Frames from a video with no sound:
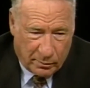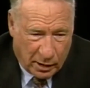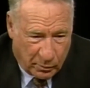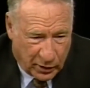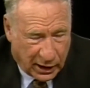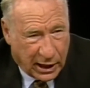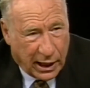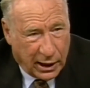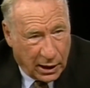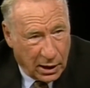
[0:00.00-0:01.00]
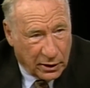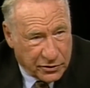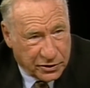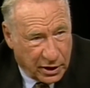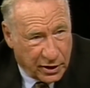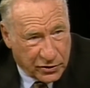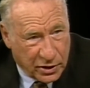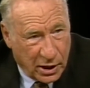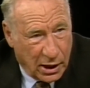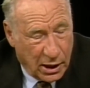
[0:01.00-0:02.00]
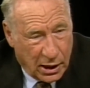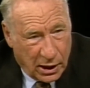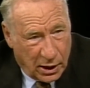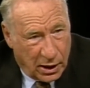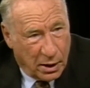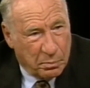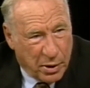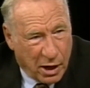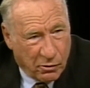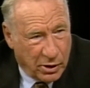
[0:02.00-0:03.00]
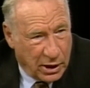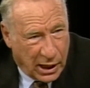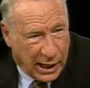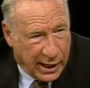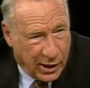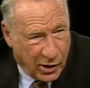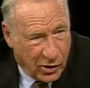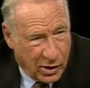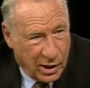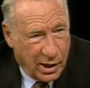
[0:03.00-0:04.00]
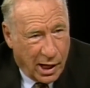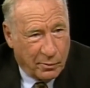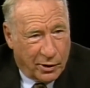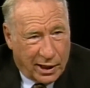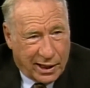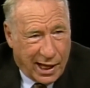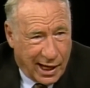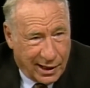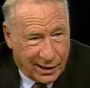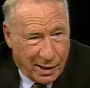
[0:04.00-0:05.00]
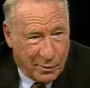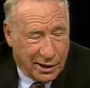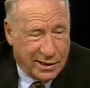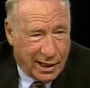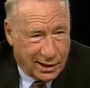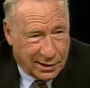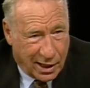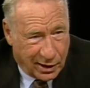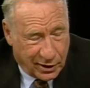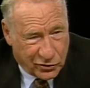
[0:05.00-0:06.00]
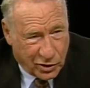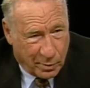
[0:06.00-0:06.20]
I've come up with a can. Listen to this. Perry Air. I'm going to can it. I'm going to take it down in the